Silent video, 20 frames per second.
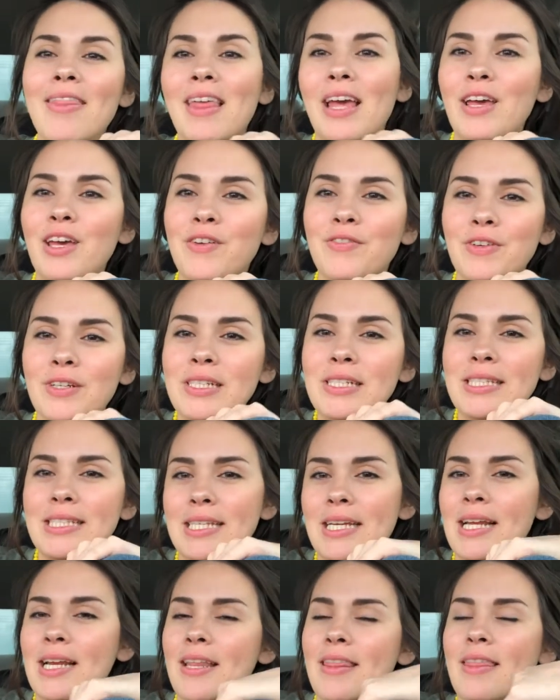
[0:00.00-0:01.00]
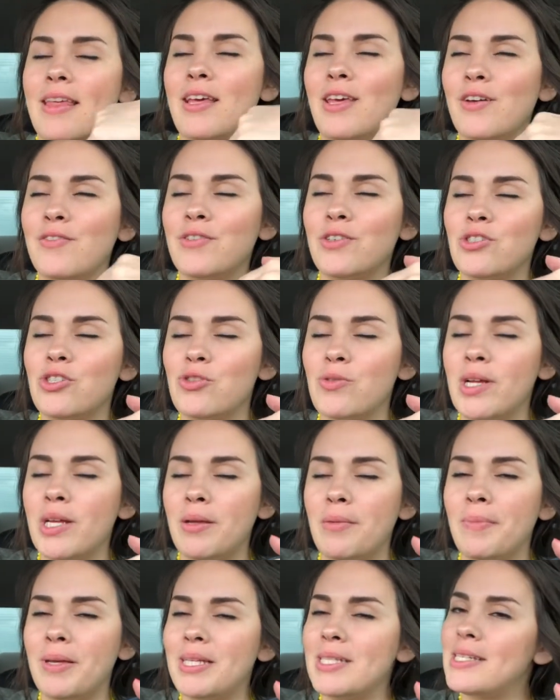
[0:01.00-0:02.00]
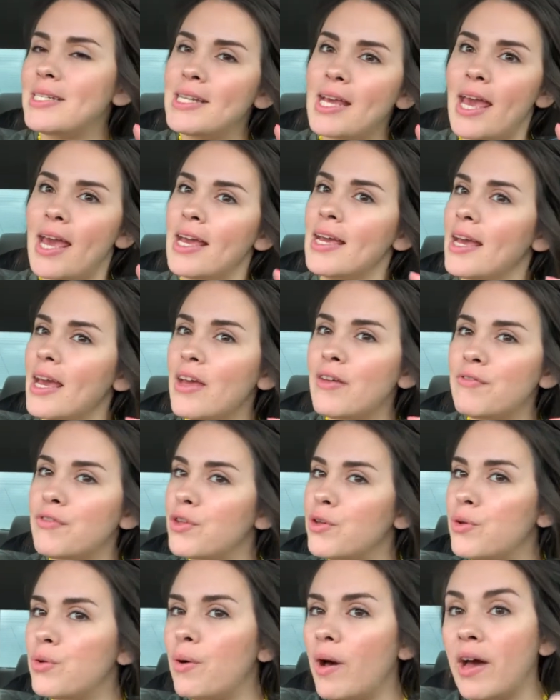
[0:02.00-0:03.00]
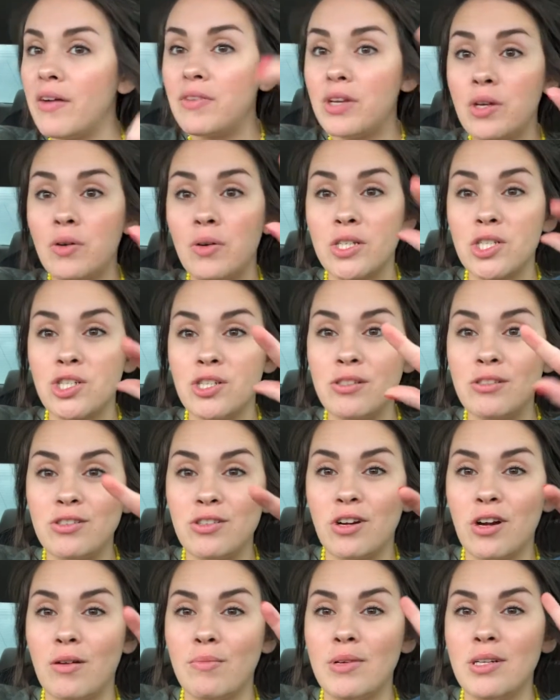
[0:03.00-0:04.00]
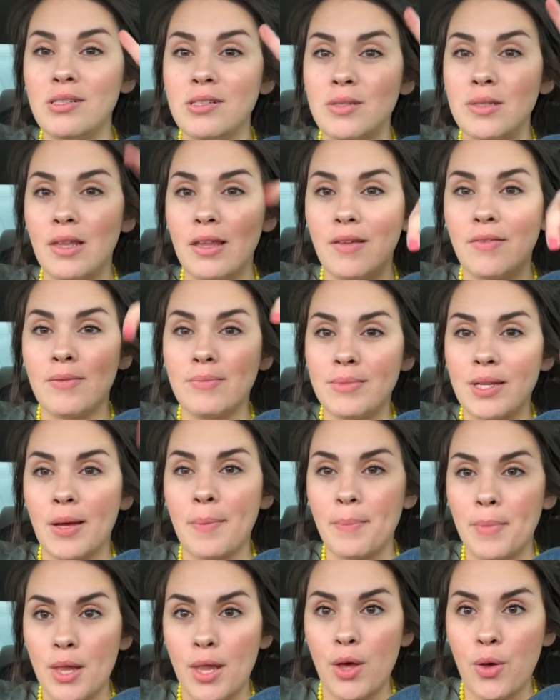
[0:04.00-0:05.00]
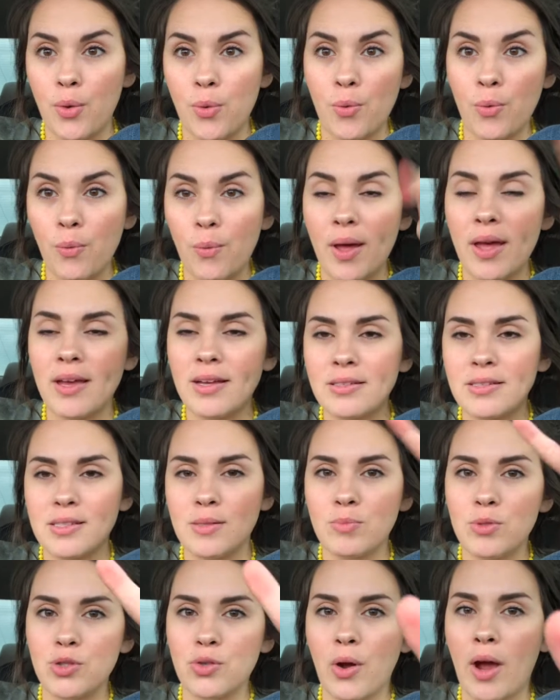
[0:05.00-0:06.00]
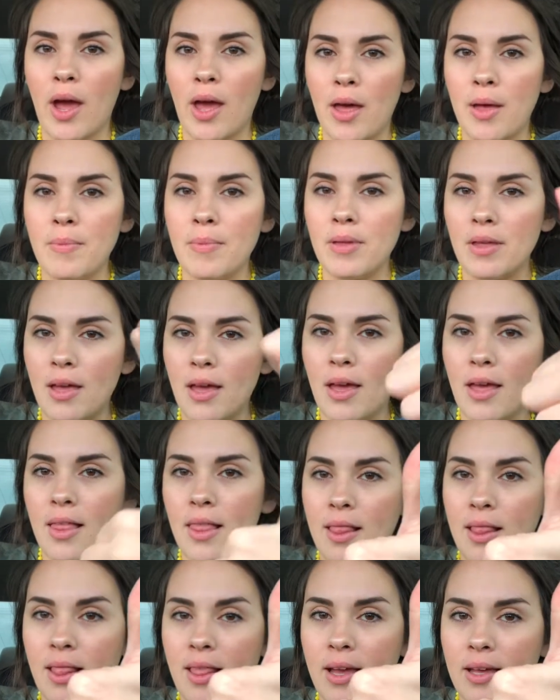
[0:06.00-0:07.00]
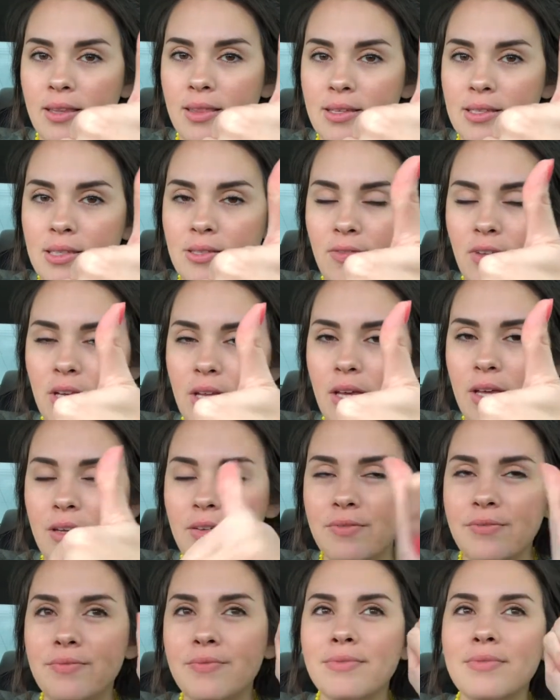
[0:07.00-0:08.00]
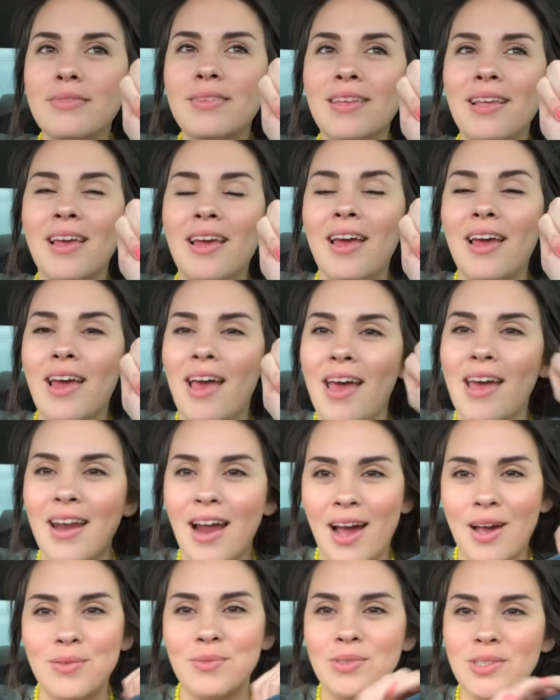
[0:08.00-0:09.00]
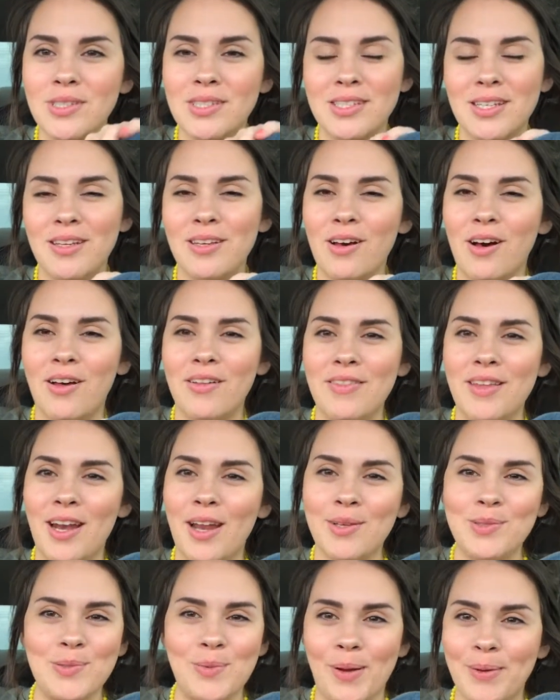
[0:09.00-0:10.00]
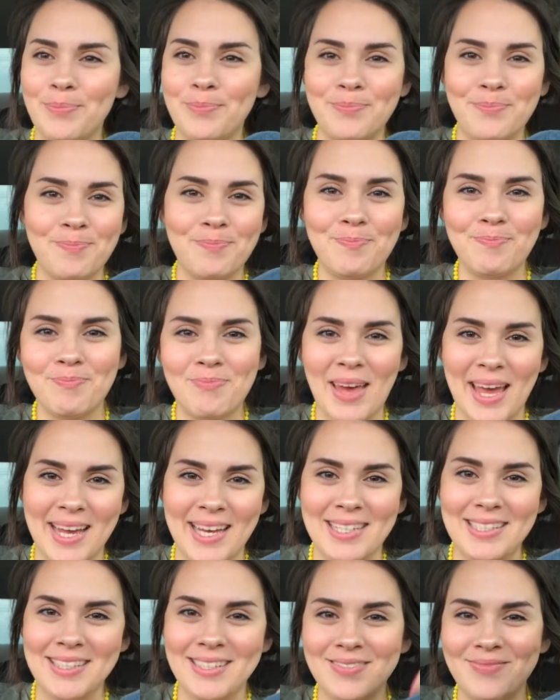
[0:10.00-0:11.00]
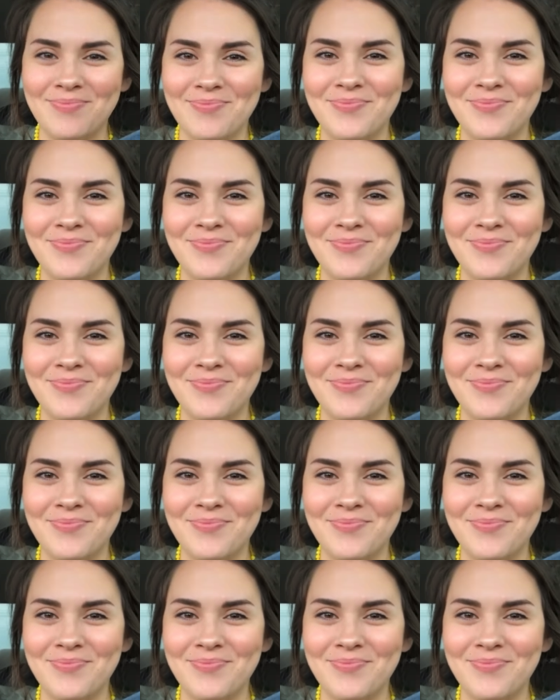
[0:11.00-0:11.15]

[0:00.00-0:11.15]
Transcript: thank y'all for listening, and thank y'all for joining me today. If you have any questions or comments, leave them down below. Hit subscribe, like this video, and I will see y'all in the next one. Bye, guys.